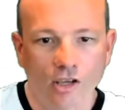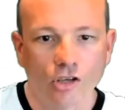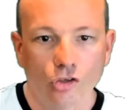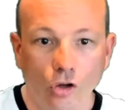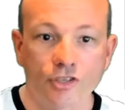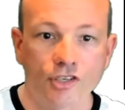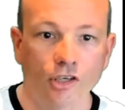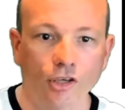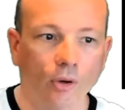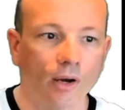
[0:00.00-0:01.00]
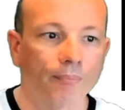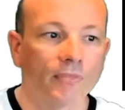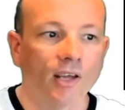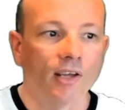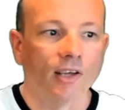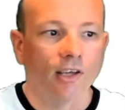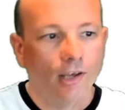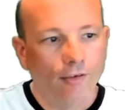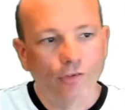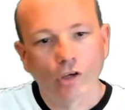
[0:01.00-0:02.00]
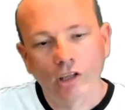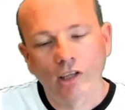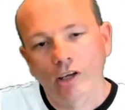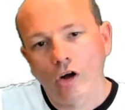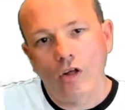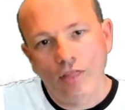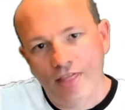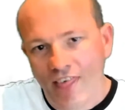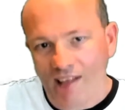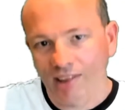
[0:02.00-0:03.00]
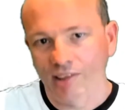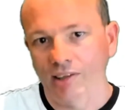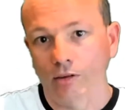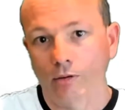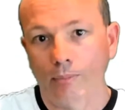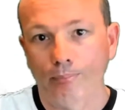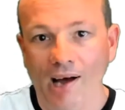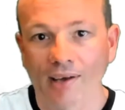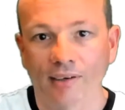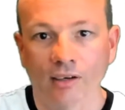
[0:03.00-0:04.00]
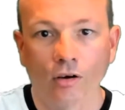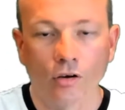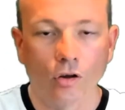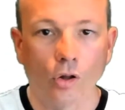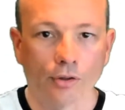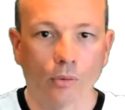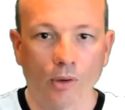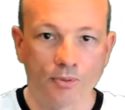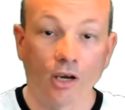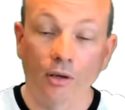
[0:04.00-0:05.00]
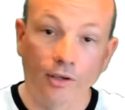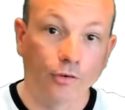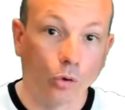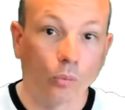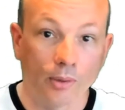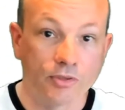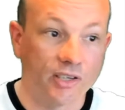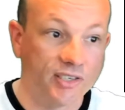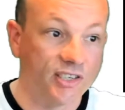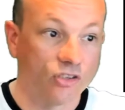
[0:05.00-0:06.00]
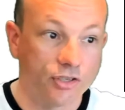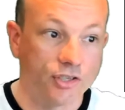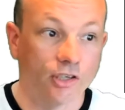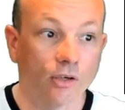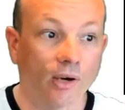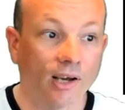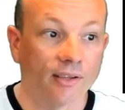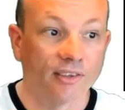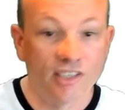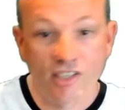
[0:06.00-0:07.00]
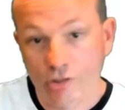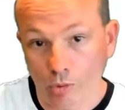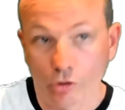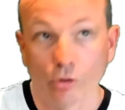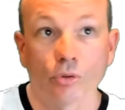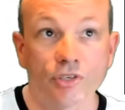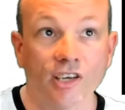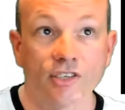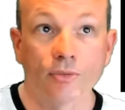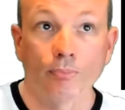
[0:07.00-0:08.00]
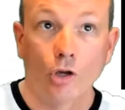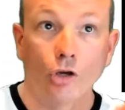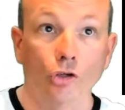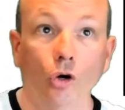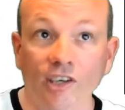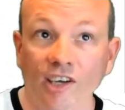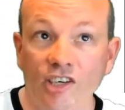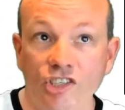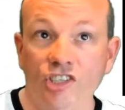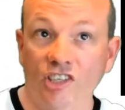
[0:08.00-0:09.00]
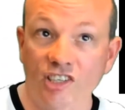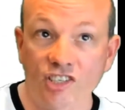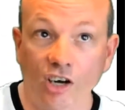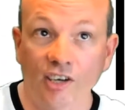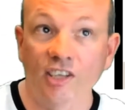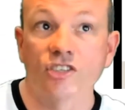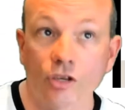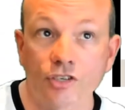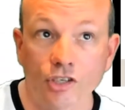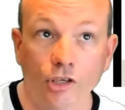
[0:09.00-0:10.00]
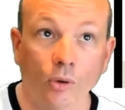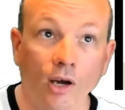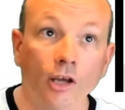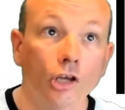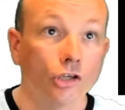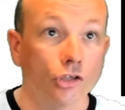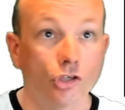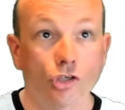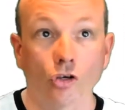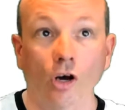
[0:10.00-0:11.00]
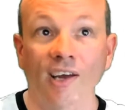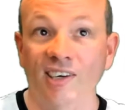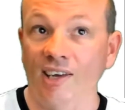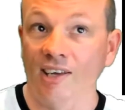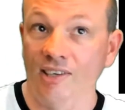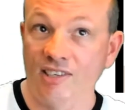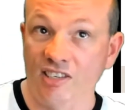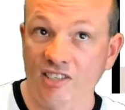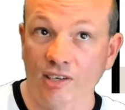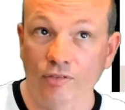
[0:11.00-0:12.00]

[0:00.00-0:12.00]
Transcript: Not secure. If you click on that little button on the website, if your website says not secure, this is what Google says. Your connection to this site is not secure. You should not enter any sensitive